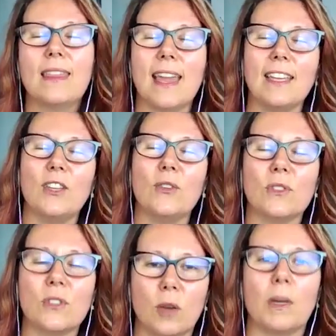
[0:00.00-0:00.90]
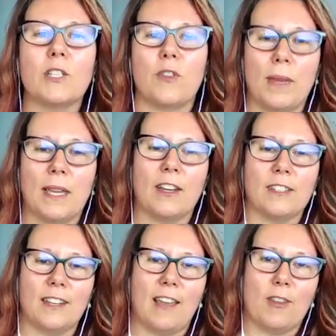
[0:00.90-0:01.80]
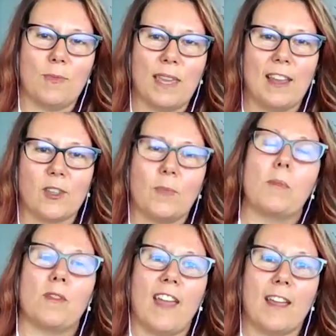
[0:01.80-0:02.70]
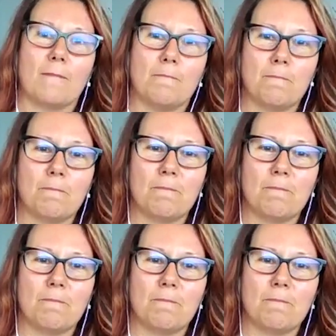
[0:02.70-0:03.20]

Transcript: Thank you so much for being here today with me, Councilmember Vang.